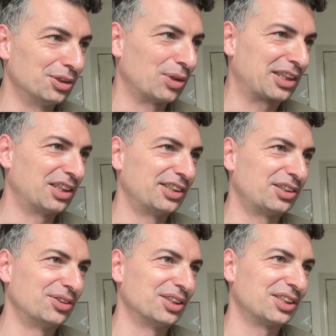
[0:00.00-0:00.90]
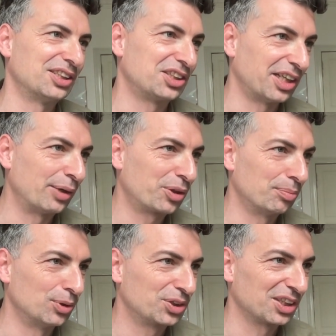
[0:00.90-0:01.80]
recognize who this is, Die with the
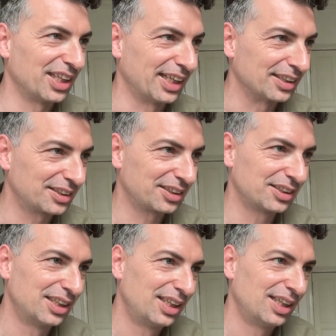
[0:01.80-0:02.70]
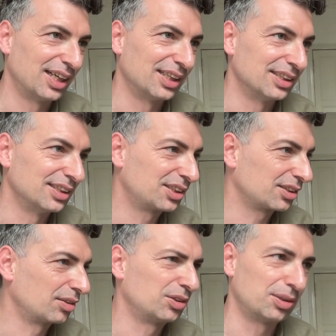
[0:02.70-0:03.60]
Most Likes. Uh,
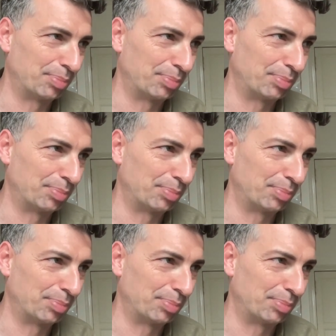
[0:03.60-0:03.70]
this, the